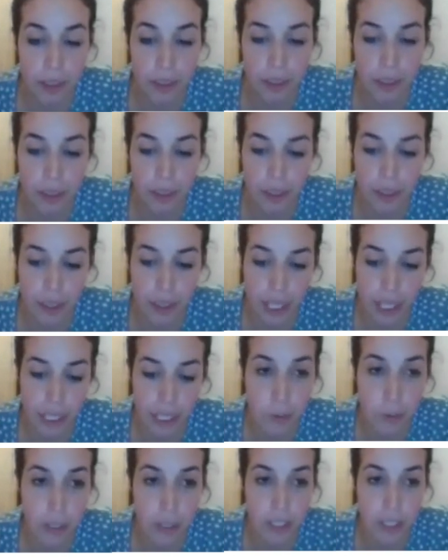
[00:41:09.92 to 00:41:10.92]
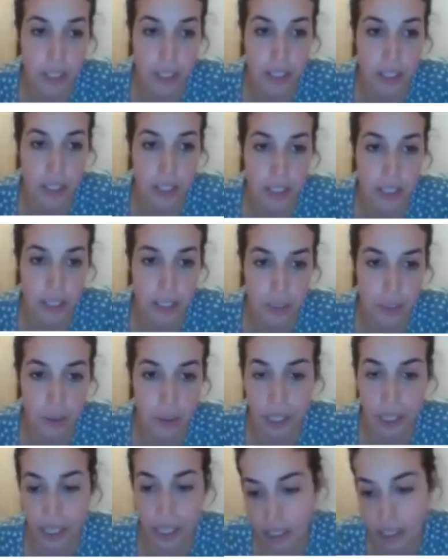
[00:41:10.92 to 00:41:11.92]
the next question
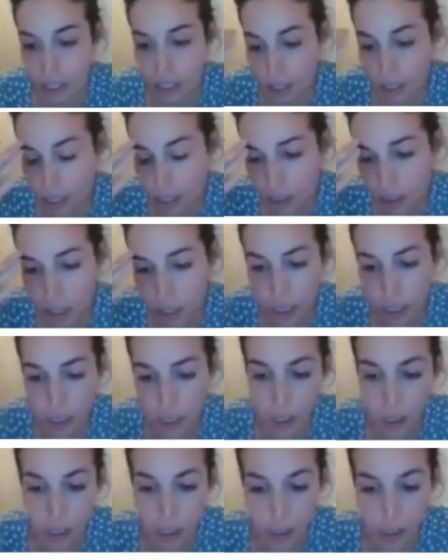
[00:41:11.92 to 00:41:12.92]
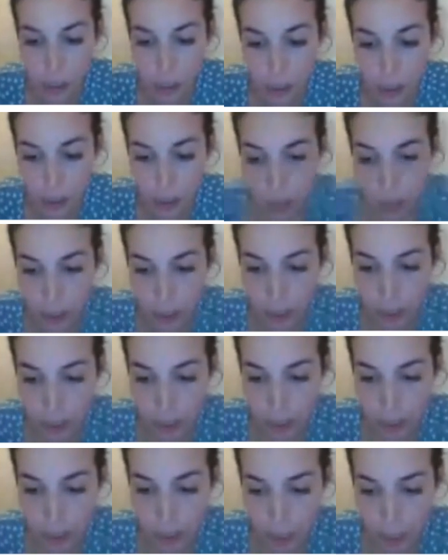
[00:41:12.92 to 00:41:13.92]
is, okay, since you're essentially only
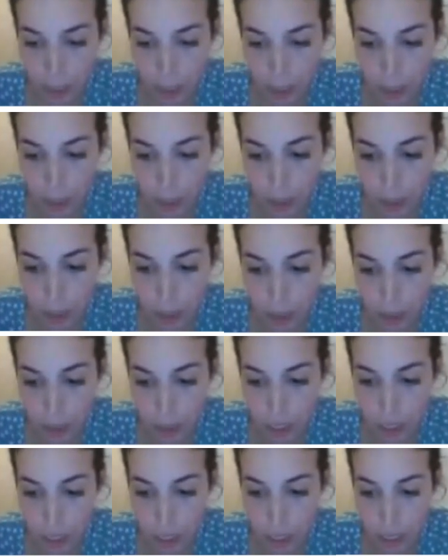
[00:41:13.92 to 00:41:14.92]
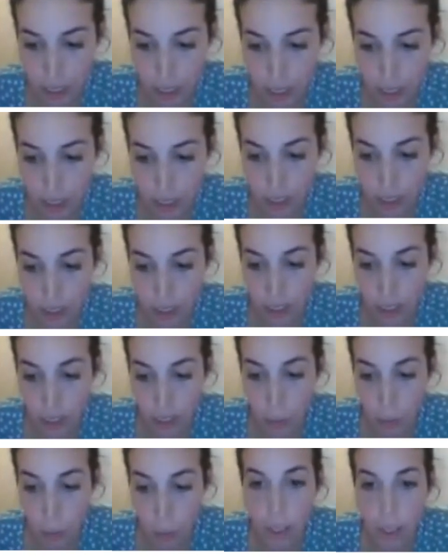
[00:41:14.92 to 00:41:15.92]
looking at fibers in this setting,
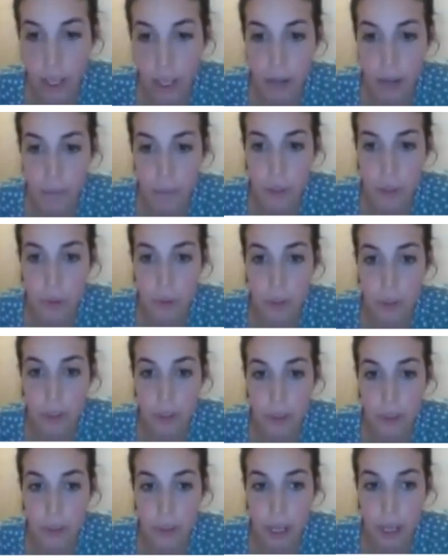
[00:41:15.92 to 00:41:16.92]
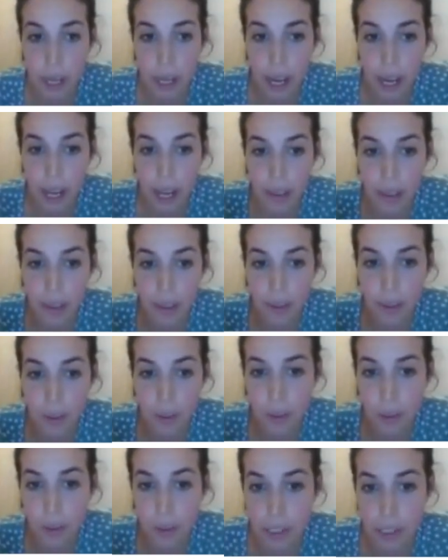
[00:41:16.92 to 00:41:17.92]
what happens when you
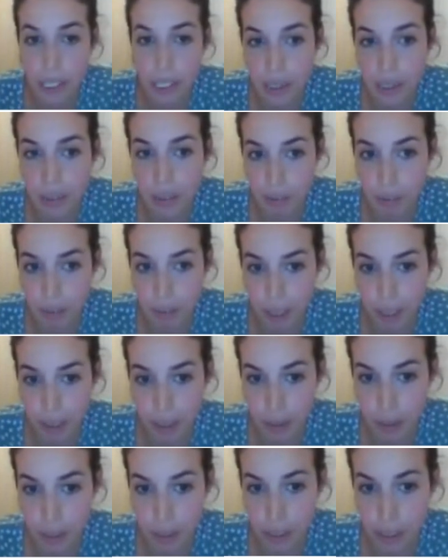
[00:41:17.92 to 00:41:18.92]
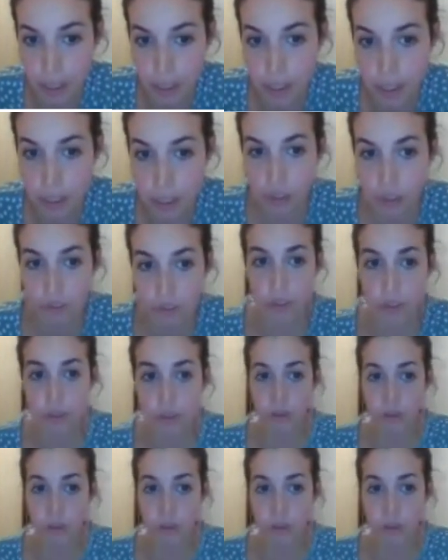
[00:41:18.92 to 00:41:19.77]
add or delete fibers? So